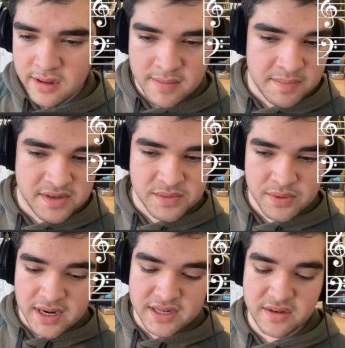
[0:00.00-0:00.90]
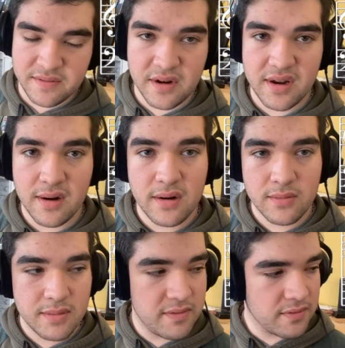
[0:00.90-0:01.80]
you might be surprised that you've already heard
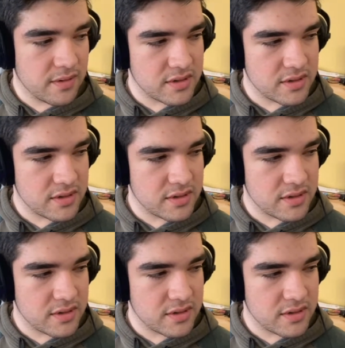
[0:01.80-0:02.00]
one before.